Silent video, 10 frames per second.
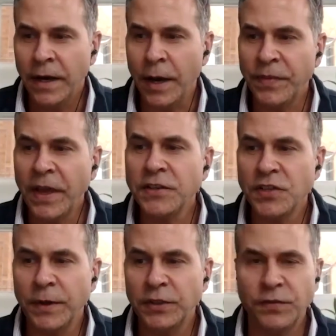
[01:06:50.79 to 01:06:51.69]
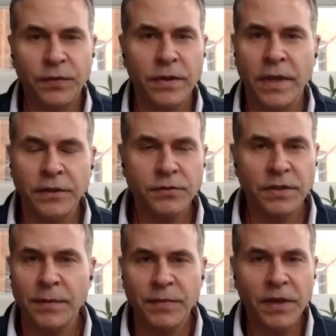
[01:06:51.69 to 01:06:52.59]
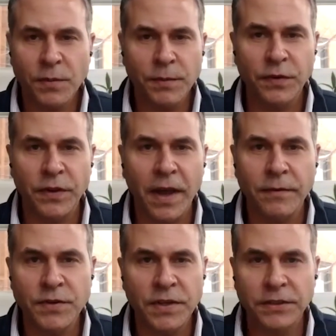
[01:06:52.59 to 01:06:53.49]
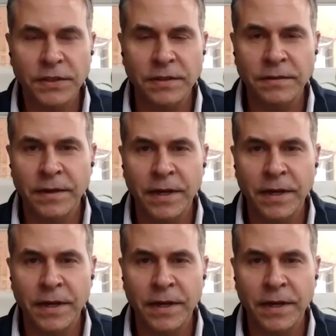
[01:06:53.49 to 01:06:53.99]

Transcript: Um, thanks so much for the extra time. Thanks so much for the conversation.